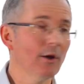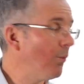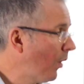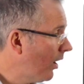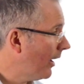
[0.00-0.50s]

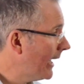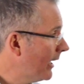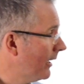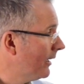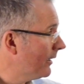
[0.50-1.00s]
Why?
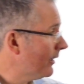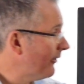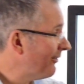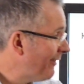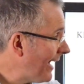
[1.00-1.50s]
Because
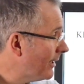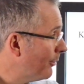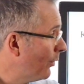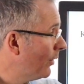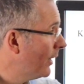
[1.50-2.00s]
it's
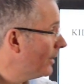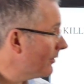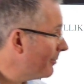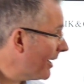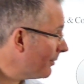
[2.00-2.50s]
valuable.
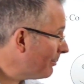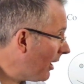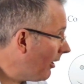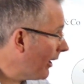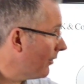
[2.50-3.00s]
To be able to
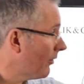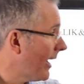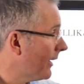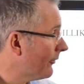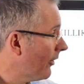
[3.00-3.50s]
buy on the
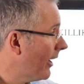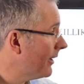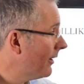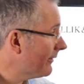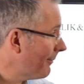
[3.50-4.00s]
right-hand
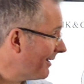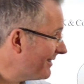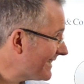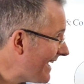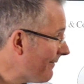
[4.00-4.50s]
side something
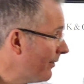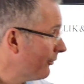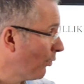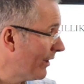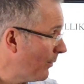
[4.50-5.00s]
for seven
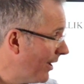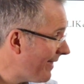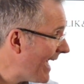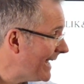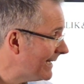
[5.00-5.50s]
that's already
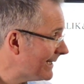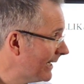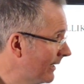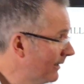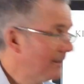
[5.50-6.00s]
worth eight,
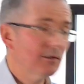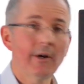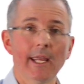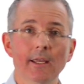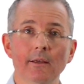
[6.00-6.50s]

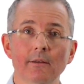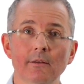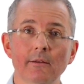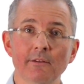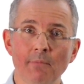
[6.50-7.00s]
great.
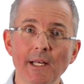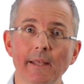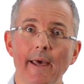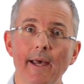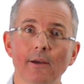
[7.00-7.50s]
There's money
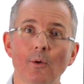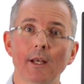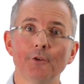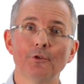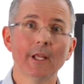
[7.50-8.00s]
there,
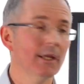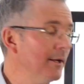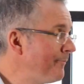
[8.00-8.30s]
quite literally.